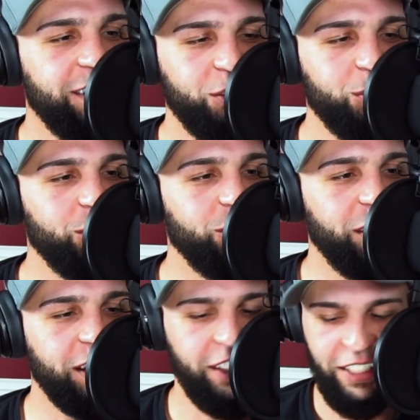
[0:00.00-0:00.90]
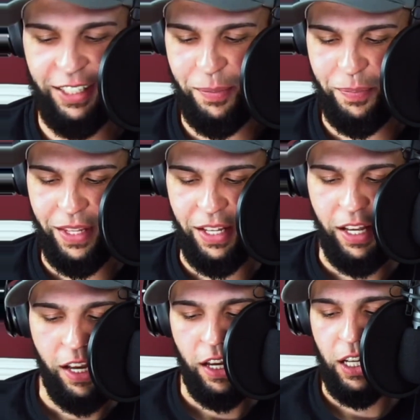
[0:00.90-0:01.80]
This one was funny.
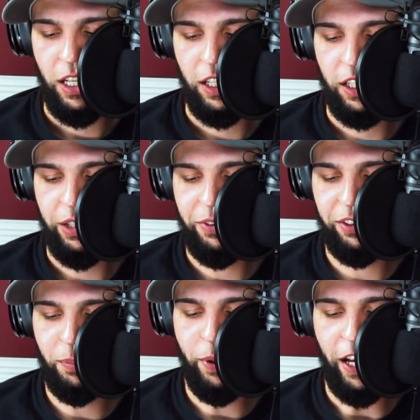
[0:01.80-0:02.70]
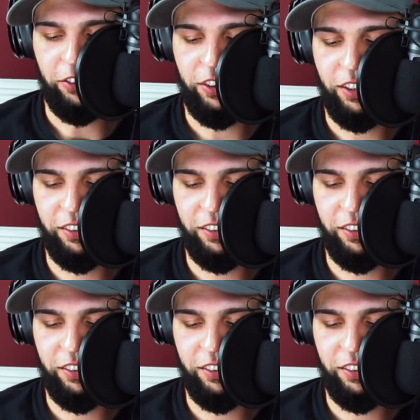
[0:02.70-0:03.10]
Give us a passionate